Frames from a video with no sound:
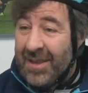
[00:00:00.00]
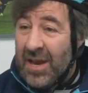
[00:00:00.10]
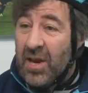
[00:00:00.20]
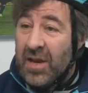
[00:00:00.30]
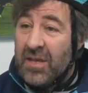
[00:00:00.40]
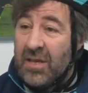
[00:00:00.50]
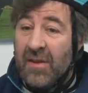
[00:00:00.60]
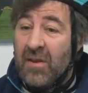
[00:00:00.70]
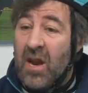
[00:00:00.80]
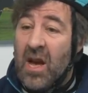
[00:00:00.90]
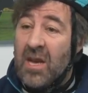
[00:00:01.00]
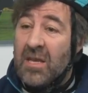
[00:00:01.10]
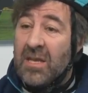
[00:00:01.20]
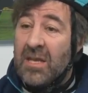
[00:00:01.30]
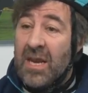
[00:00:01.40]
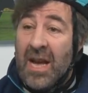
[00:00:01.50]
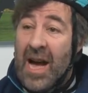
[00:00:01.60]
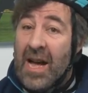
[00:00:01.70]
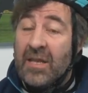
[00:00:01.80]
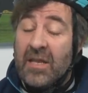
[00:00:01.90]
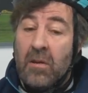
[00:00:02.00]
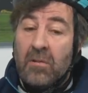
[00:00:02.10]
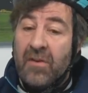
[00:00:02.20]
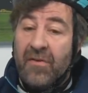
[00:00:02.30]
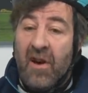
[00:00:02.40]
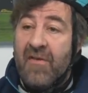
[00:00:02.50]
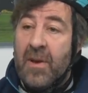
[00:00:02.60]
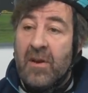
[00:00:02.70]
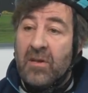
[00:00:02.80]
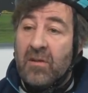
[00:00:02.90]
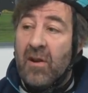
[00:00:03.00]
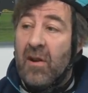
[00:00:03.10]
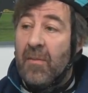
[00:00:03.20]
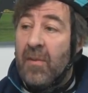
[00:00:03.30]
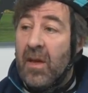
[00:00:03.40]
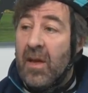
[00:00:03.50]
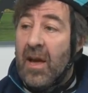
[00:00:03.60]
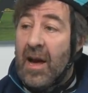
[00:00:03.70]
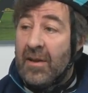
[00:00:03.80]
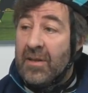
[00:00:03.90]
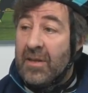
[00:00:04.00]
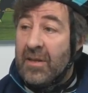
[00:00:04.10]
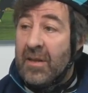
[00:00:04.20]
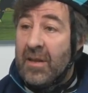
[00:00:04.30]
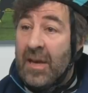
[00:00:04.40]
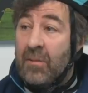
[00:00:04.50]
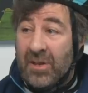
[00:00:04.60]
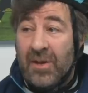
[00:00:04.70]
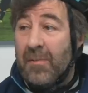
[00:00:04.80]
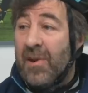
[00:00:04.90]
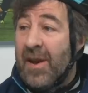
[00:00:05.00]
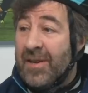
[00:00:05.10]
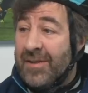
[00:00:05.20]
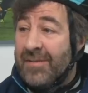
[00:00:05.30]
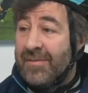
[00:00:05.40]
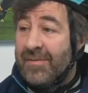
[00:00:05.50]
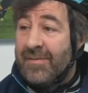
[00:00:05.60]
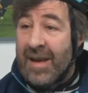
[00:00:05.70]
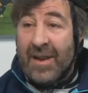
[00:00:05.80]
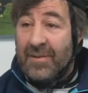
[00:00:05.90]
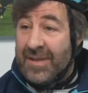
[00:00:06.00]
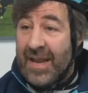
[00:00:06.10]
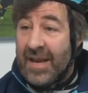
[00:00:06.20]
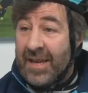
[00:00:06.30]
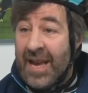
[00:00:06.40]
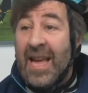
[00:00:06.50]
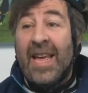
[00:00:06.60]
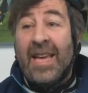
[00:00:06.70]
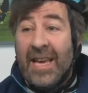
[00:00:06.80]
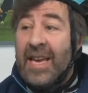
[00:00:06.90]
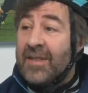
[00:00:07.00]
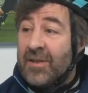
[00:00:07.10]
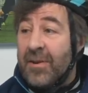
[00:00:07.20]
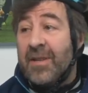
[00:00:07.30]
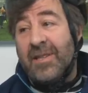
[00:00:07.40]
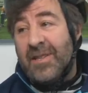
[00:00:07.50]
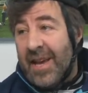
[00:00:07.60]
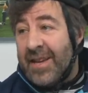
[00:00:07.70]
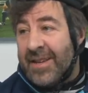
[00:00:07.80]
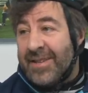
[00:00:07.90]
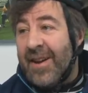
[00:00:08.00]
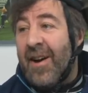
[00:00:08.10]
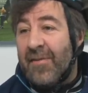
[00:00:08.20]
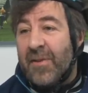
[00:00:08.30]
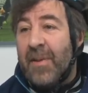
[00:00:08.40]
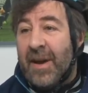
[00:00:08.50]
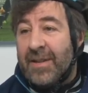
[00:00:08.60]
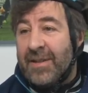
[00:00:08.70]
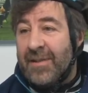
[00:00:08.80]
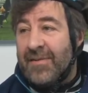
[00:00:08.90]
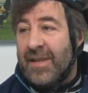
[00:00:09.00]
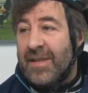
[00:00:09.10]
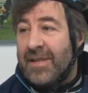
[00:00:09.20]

on that '97 Lions, mm. and it was a five meter scrum, and he was the number eight. Yeah. And it was like, That's he that. is going to take it off yeah. the back. Let's cut out this.